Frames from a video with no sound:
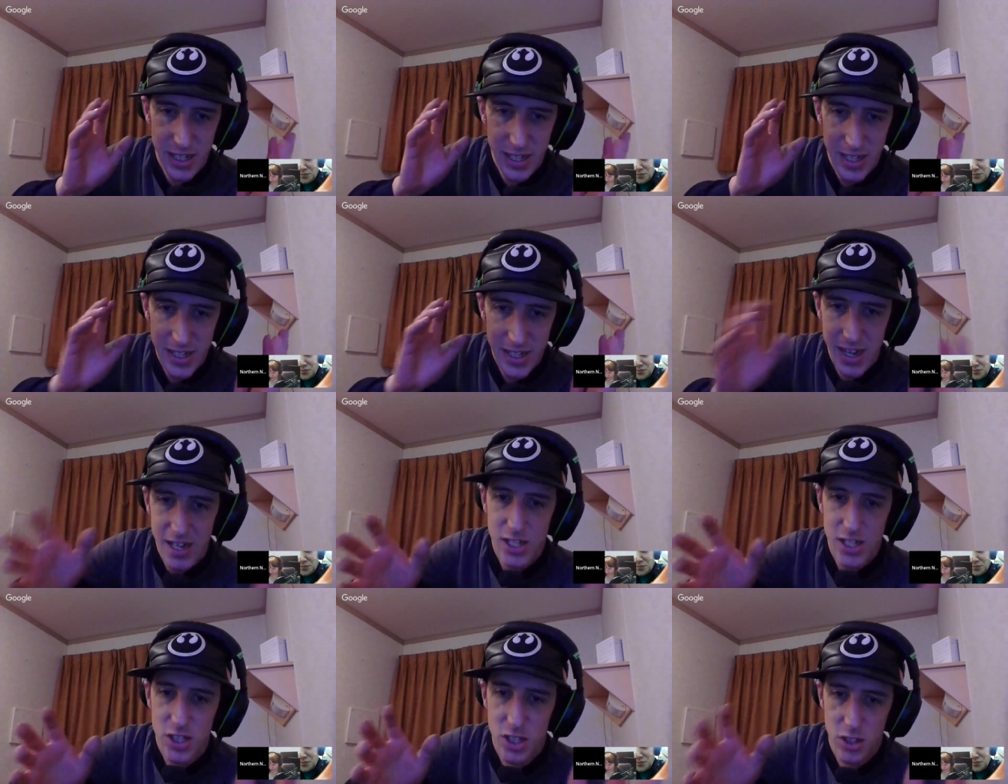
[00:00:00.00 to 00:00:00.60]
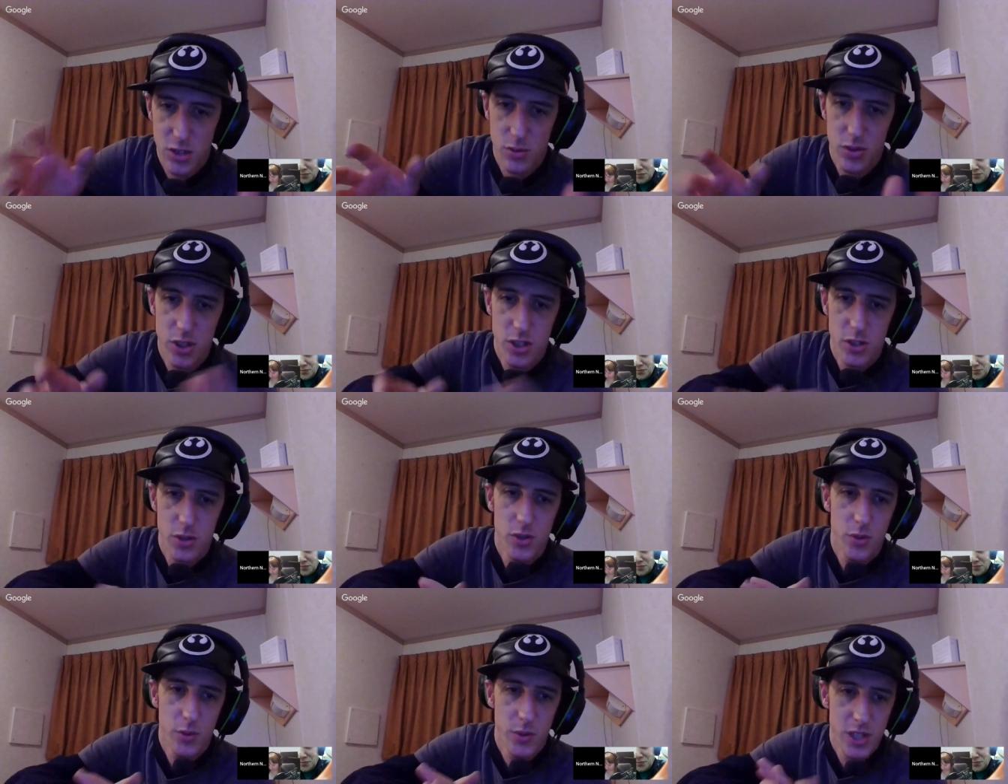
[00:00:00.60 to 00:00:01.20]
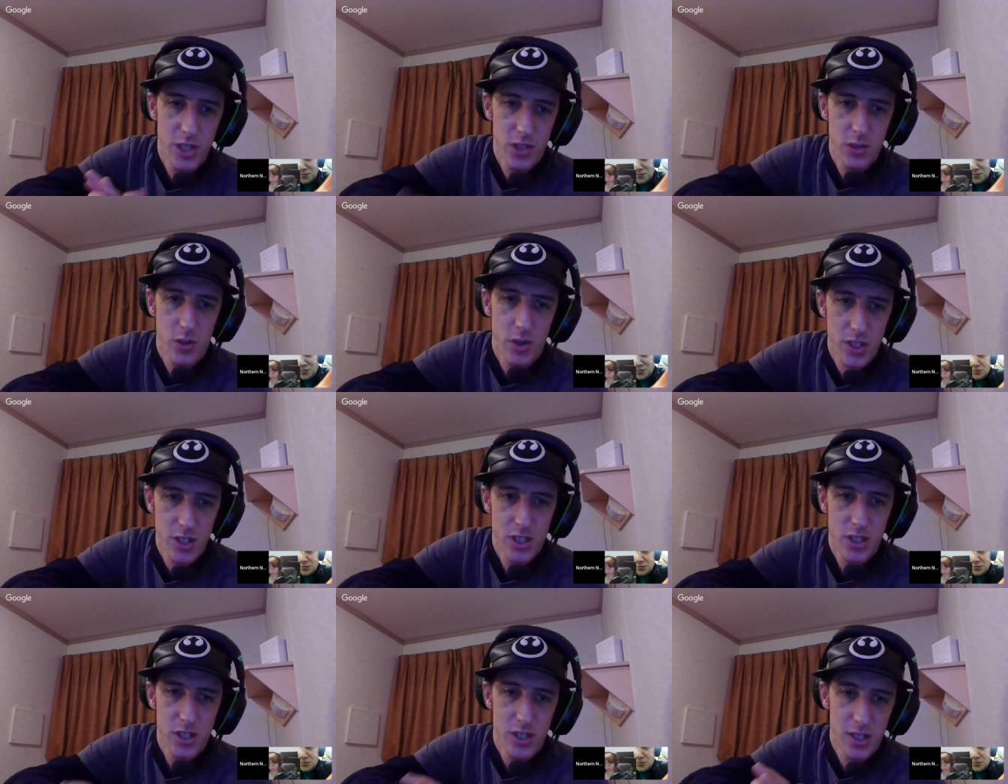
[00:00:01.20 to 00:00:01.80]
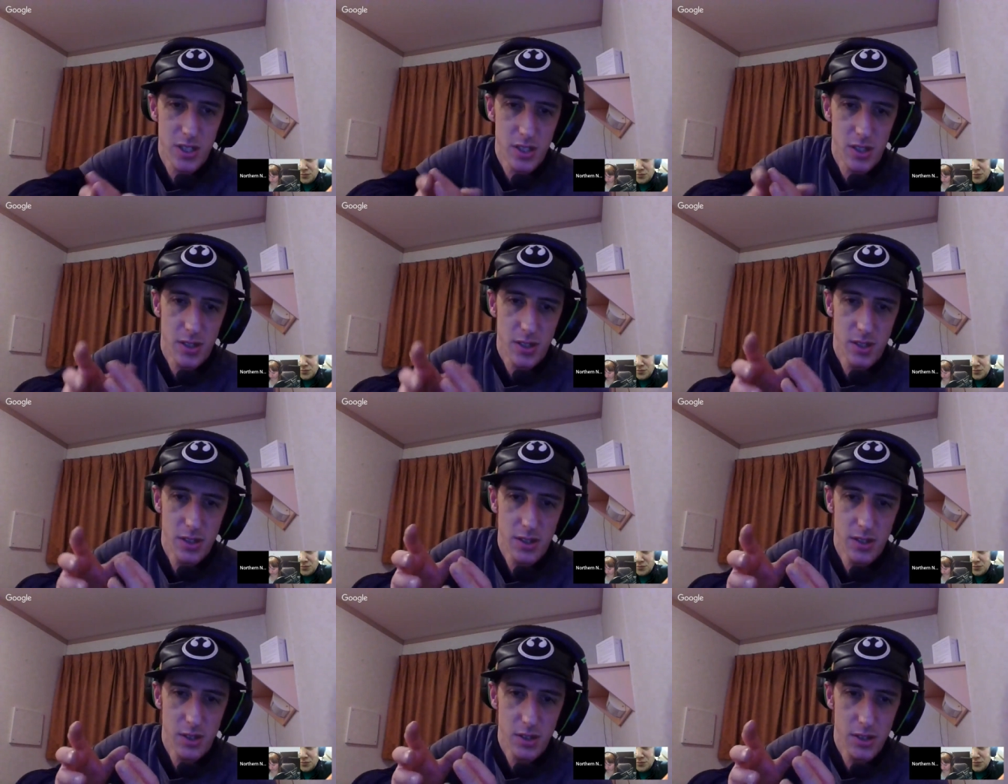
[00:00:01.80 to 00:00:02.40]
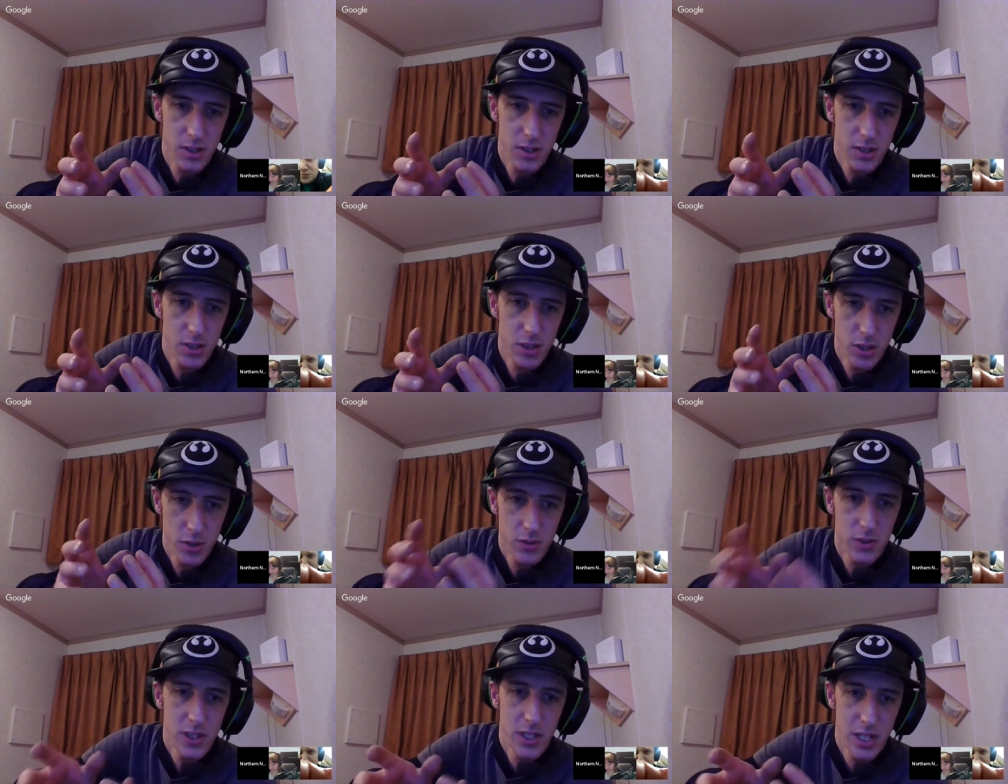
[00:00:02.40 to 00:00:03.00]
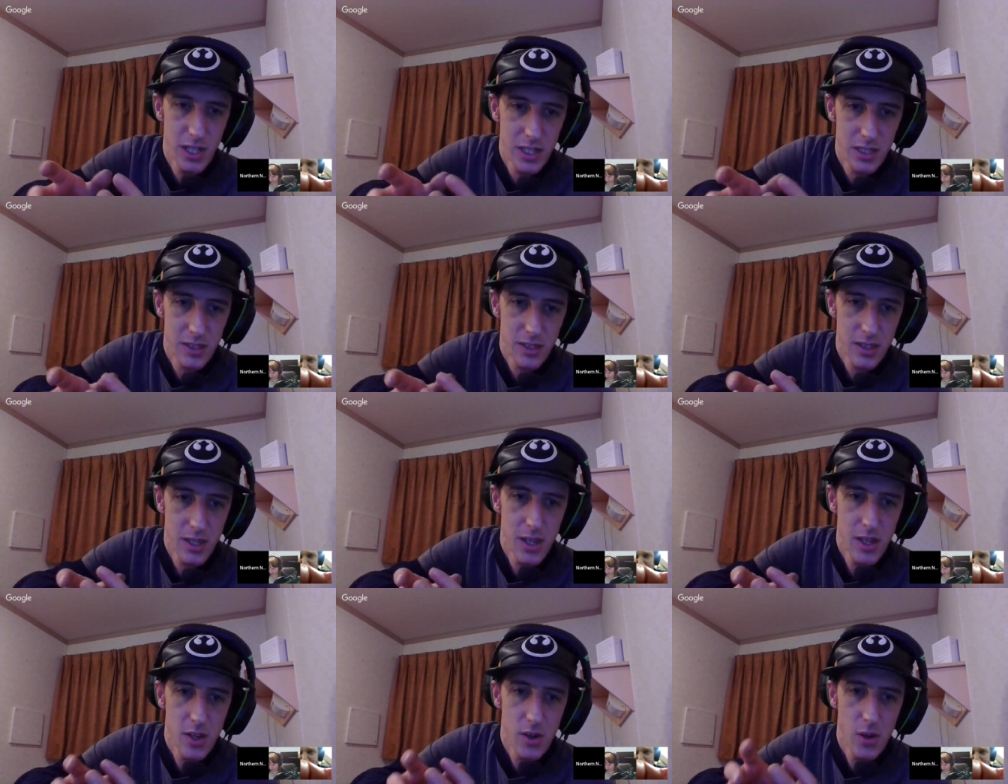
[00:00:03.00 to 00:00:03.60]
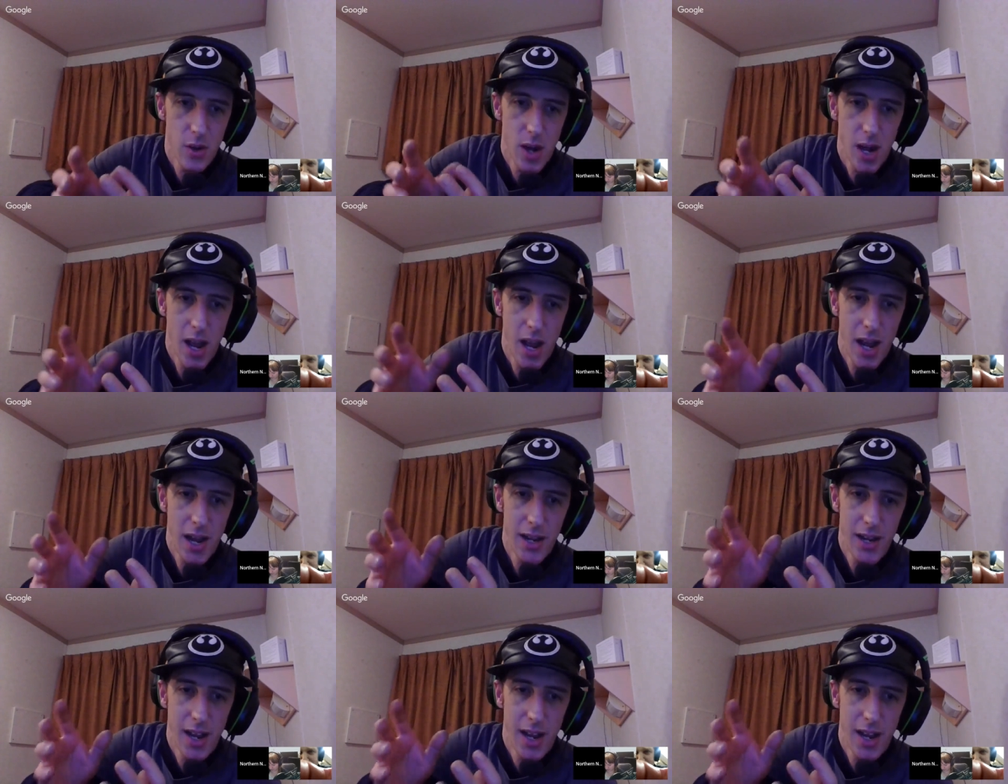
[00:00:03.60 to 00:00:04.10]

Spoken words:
connects you to the resources you need and